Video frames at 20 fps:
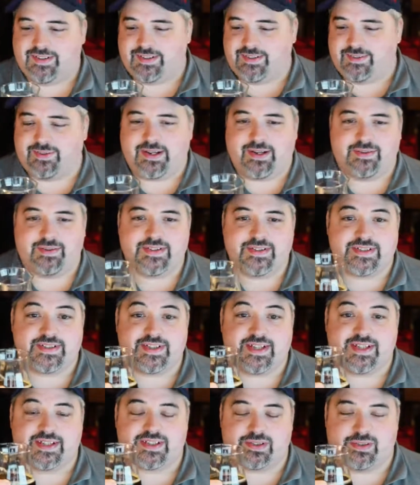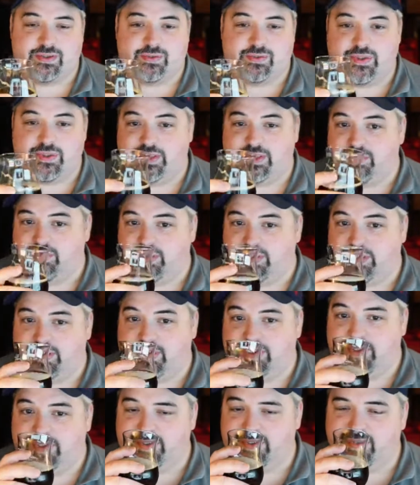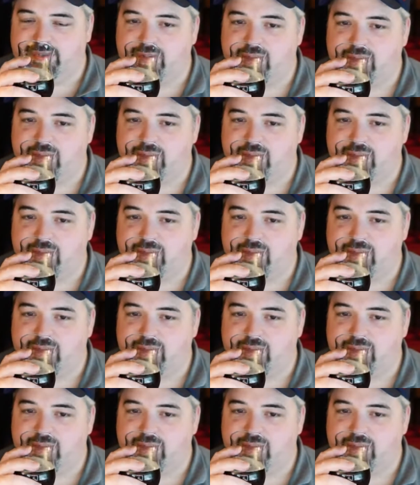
oh wow, this is actually really, really good.